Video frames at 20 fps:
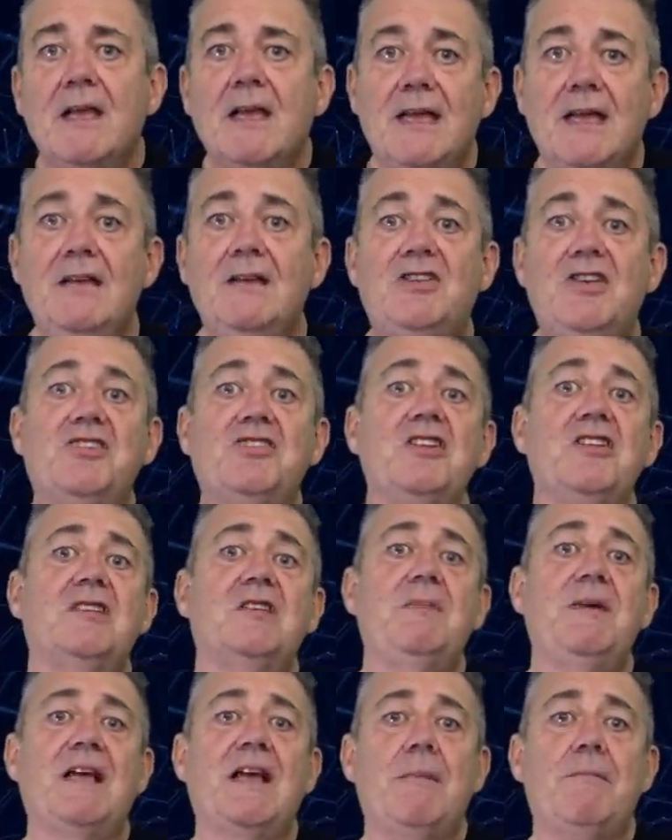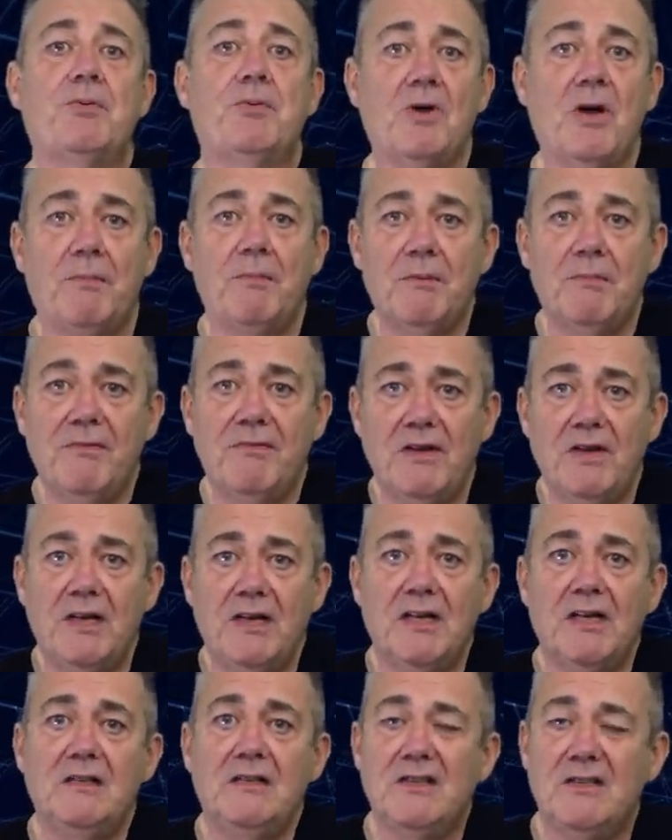In addition to being a problem of
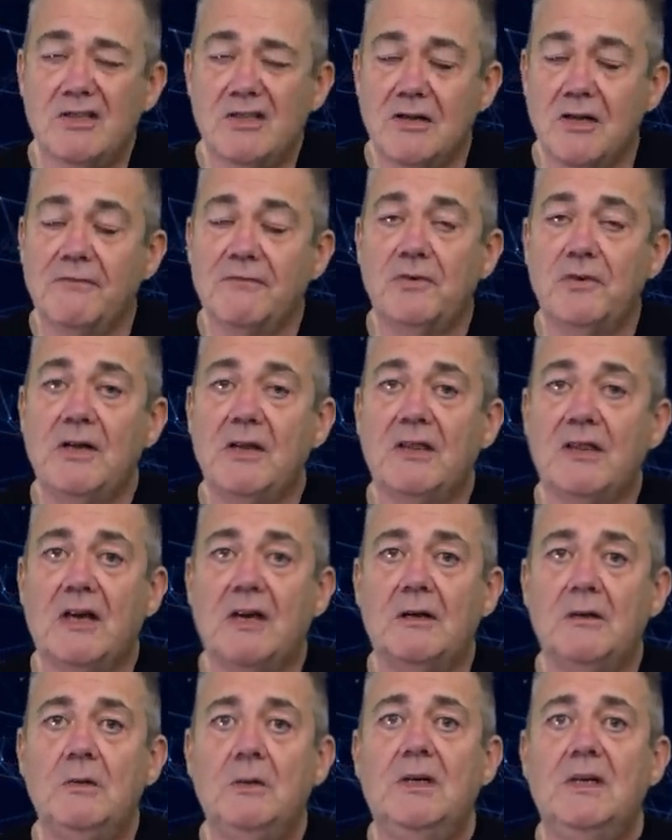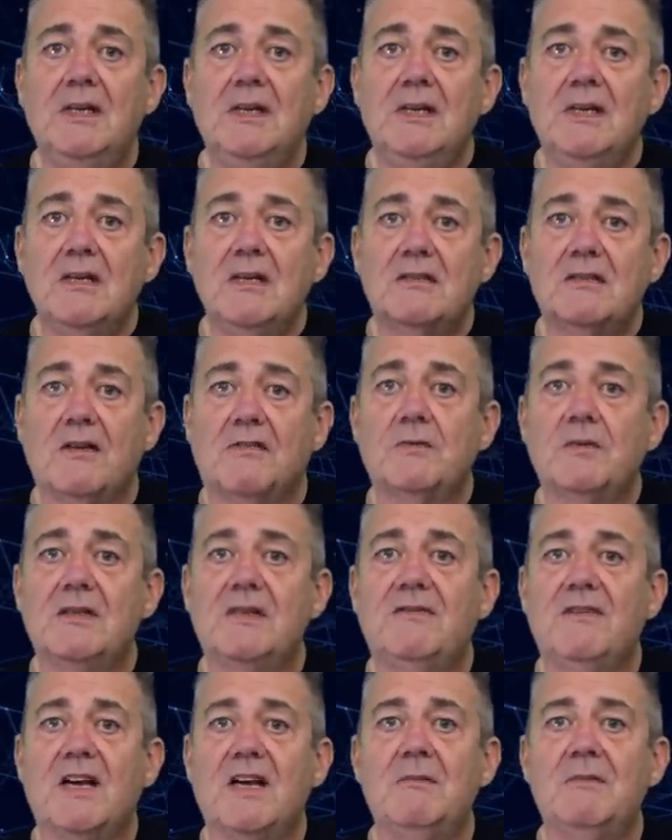learning and discovery, though, software
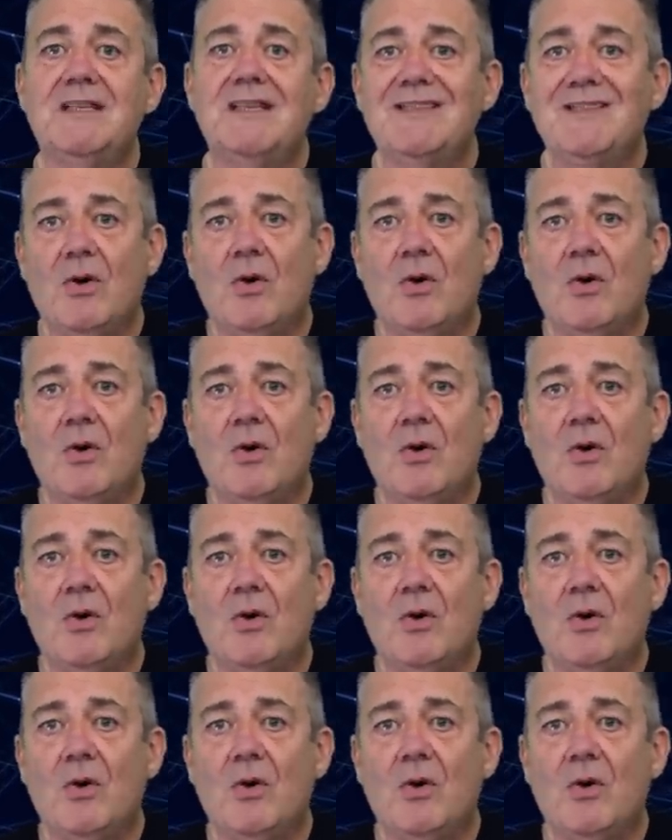development is